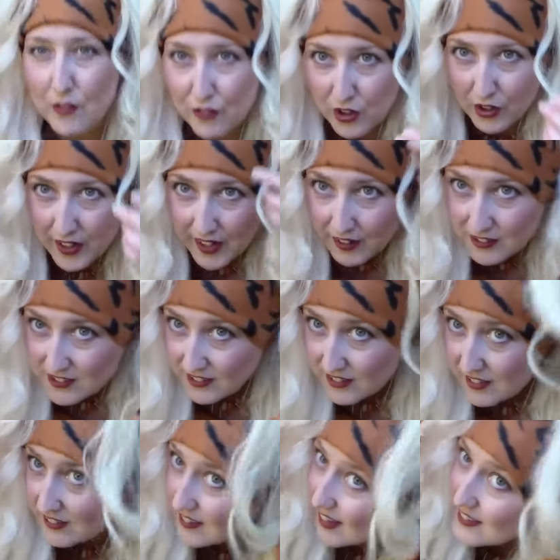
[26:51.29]
But if your hair is
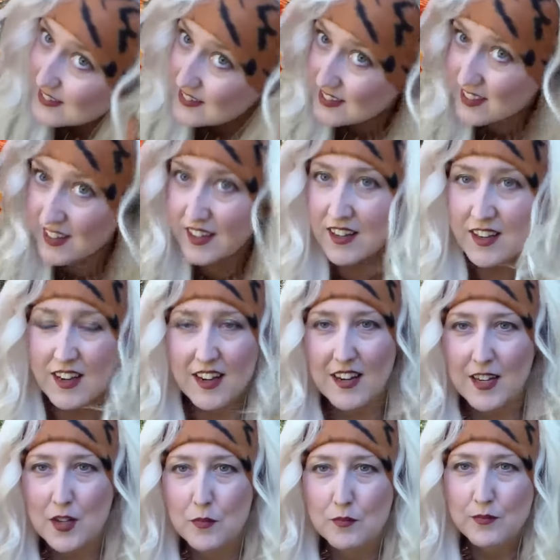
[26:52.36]
a little less
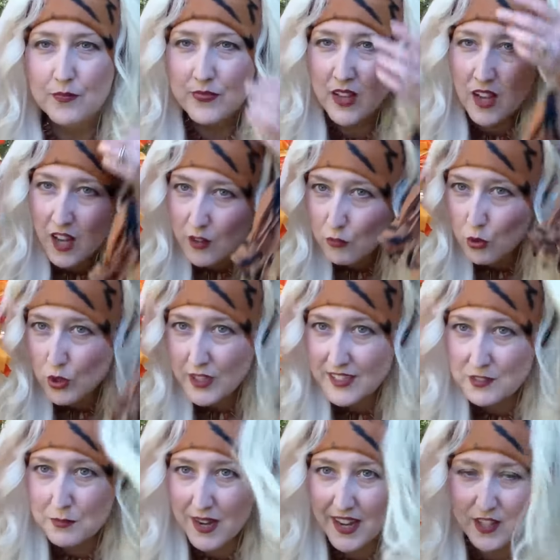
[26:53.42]

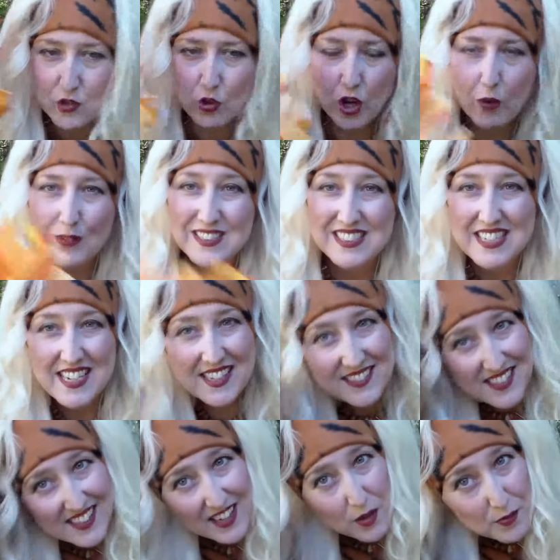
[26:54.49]
unruly as mine, you could always
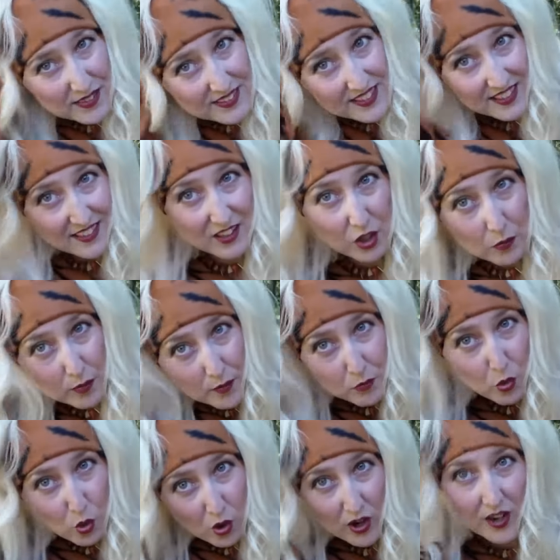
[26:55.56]
tease it a bit to get a little
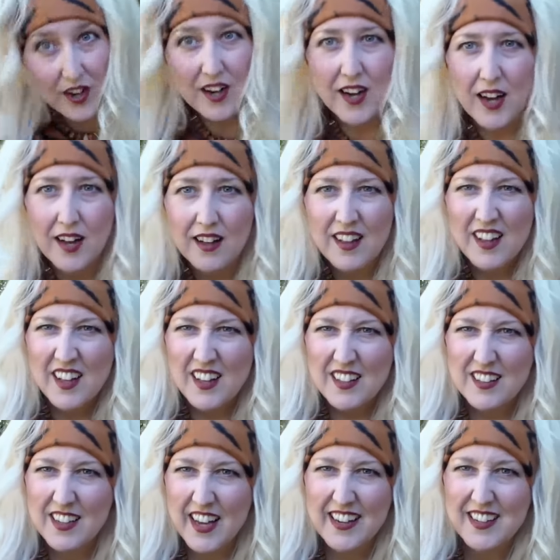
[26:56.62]
bit more
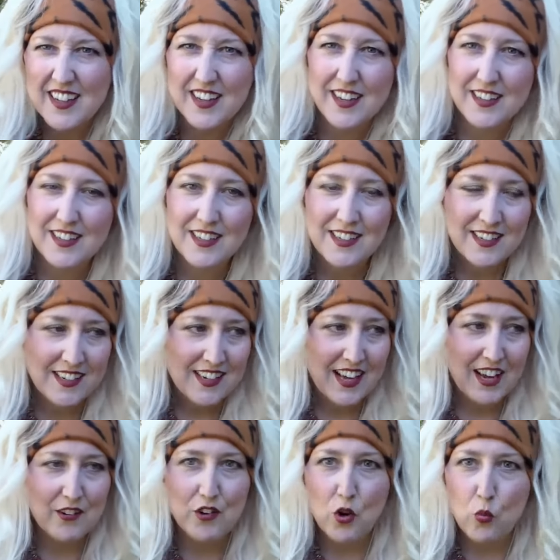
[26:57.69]
kind of,
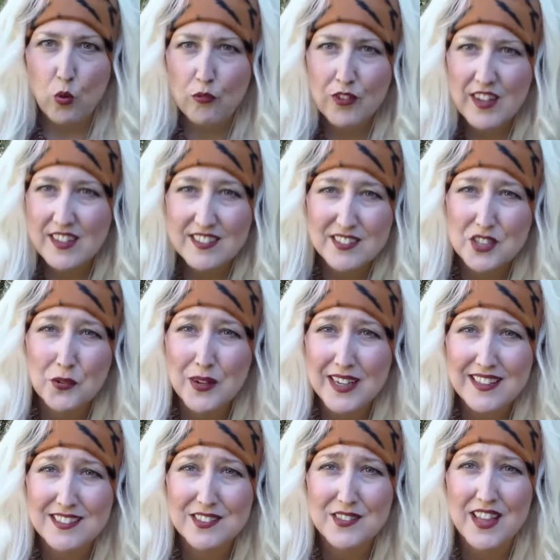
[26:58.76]
I don't know, wolfiness to
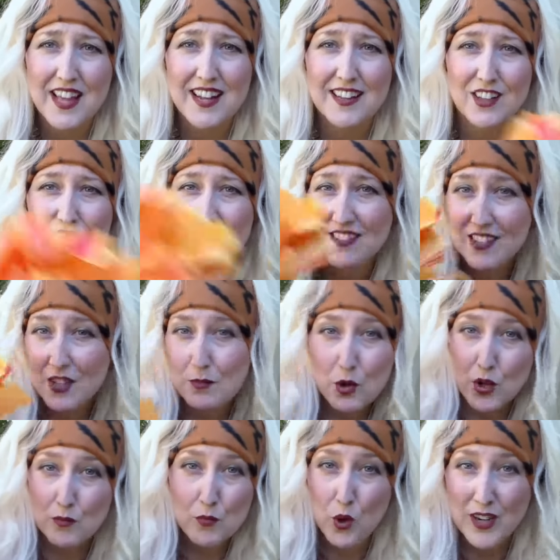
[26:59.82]
it, so that it looks a
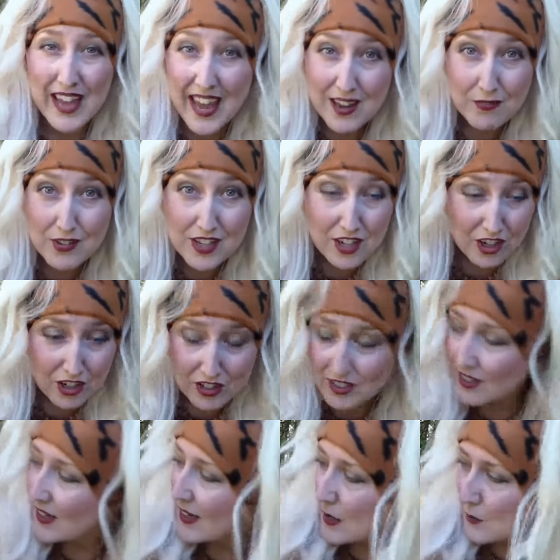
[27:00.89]
little more cavey
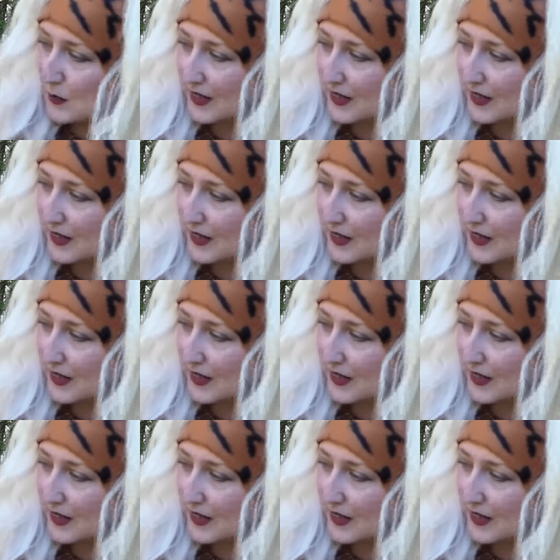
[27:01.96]
girl.